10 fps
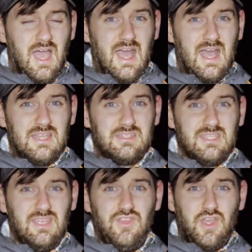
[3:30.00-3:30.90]

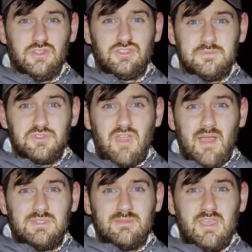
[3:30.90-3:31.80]
And if you could
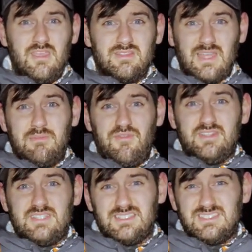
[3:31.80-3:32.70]
subscribe to me, that would be
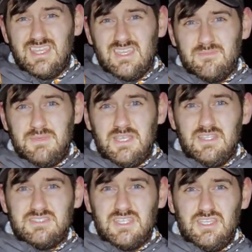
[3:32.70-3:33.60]
fantastic,
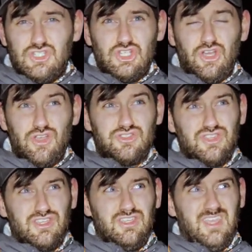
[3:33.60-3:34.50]
because it shows
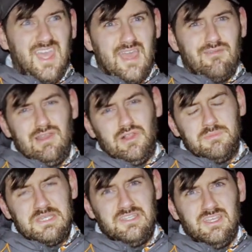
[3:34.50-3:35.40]
that you care a little
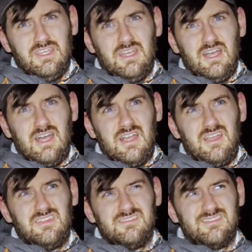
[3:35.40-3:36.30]
bit.
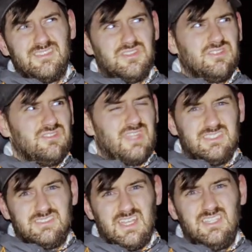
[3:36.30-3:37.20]
And
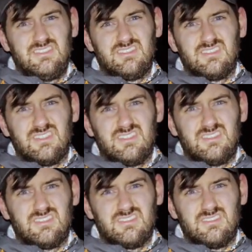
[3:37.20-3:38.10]
that's nice,
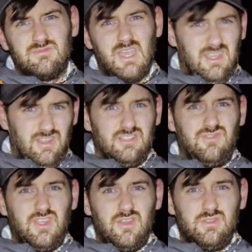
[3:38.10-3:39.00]
because I'm getting loads
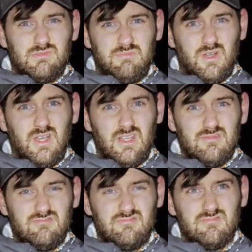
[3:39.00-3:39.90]
of views, but
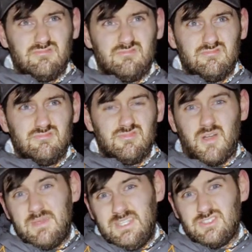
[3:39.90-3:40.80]

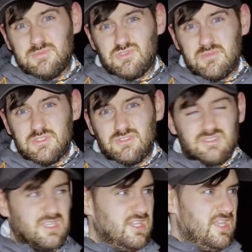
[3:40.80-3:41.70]
not many
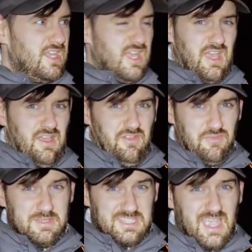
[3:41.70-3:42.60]
subscriptions.
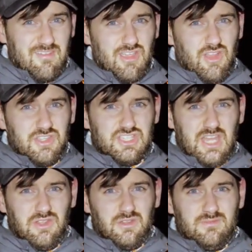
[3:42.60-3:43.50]
For me to carry on the
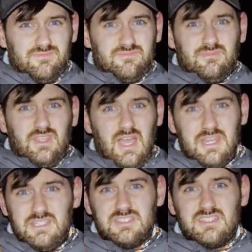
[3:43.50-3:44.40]
channel, I
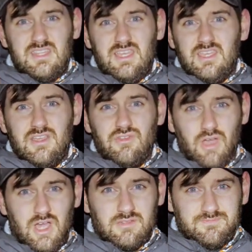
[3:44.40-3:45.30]
need to see that it can grow.